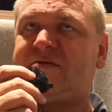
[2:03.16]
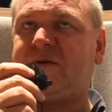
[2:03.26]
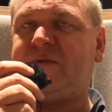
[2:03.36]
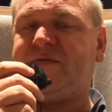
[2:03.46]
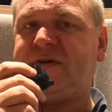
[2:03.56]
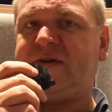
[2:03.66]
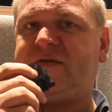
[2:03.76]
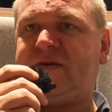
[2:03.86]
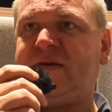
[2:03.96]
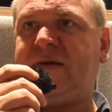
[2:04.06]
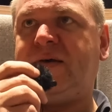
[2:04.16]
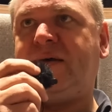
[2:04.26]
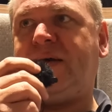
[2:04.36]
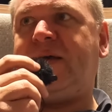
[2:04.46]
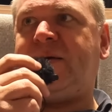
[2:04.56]
couple of years and
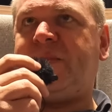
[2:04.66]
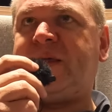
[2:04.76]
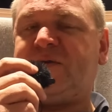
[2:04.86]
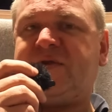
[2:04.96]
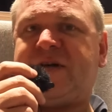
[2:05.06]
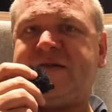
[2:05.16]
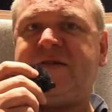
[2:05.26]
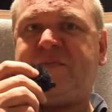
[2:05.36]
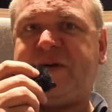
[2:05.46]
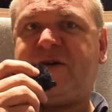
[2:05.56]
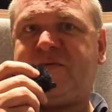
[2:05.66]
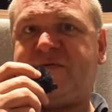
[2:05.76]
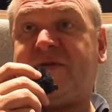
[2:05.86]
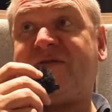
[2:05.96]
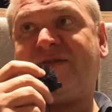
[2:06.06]
things were starting to pick up,
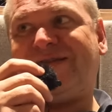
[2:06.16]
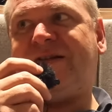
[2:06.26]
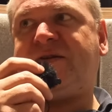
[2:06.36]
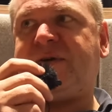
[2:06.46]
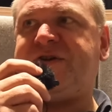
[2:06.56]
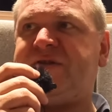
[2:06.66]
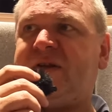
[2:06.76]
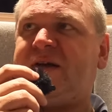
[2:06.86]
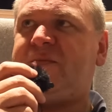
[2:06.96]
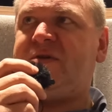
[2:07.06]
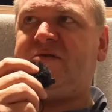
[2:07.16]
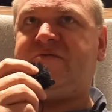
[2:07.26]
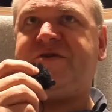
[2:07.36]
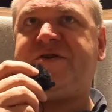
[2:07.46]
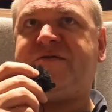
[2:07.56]
of course the situation then happened in
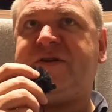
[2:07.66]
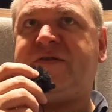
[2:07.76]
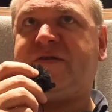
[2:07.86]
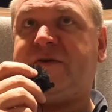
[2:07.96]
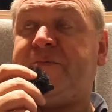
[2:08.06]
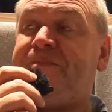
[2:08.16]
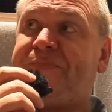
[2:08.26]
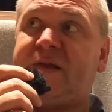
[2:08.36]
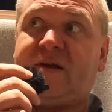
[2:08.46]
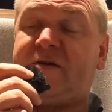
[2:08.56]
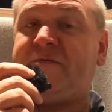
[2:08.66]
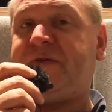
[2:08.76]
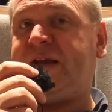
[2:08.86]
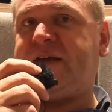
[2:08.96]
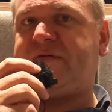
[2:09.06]
Russia, and so a lot of
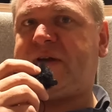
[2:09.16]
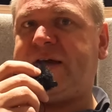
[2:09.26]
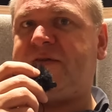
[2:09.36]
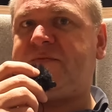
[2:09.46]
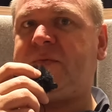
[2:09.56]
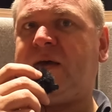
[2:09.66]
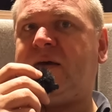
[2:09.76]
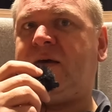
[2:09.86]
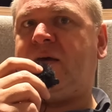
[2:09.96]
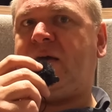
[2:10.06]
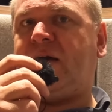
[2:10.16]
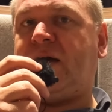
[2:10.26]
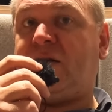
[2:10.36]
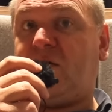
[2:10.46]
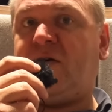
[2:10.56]
Finnair's flights,
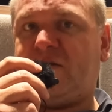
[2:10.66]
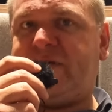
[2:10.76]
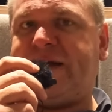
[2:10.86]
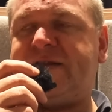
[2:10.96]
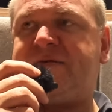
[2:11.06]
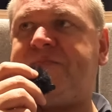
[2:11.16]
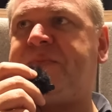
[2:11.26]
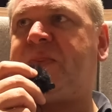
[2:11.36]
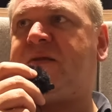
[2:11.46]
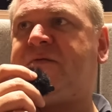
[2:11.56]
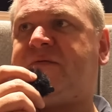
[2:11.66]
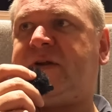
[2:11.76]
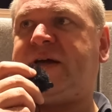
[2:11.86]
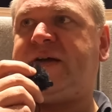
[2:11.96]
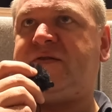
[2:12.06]
long-haul flights,
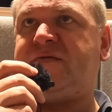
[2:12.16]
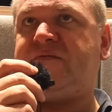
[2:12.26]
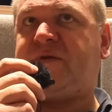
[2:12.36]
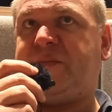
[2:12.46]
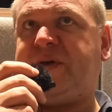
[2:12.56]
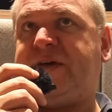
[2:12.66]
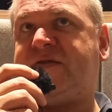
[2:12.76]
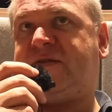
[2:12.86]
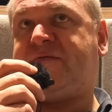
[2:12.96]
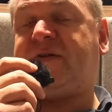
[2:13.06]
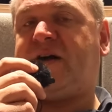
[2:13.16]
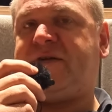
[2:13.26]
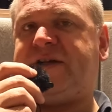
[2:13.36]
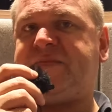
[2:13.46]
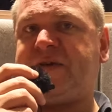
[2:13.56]
fly from here to the Far
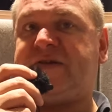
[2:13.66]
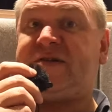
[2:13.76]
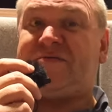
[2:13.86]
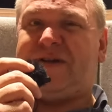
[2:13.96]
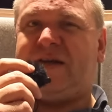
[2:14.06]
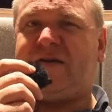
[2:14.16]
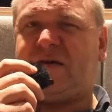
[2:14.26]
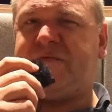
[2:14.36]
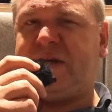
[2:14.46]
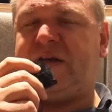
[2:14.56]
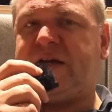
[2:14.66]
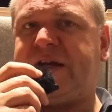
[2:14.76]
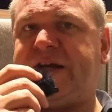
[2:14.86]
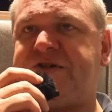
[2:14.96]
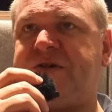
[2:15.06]
East because it's a really convenient
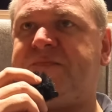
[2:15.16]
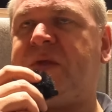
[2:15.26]
connection.